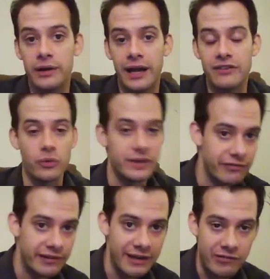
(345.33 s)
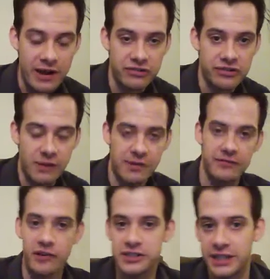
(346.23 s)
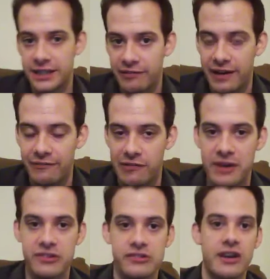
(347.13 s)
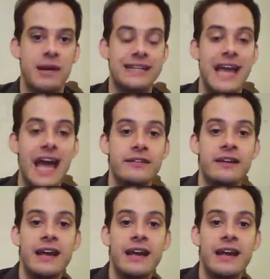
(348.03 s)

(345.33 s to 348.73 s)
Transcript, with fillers: And so different information is going to be first and different information is going to be at the end.